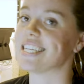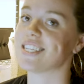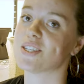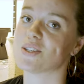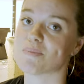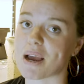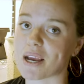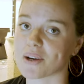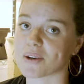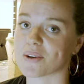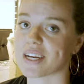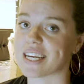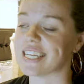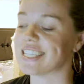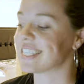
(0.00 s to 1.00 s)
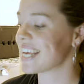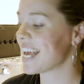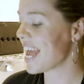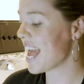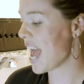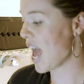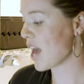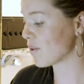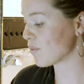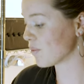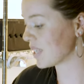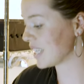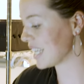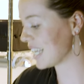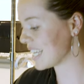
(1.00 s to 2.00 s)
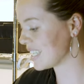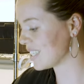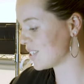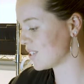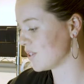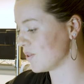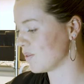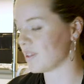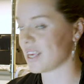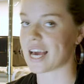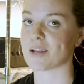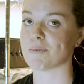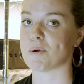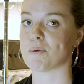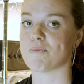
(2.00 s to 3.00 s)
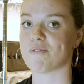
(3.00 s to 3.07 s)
into microgreens and really into the edible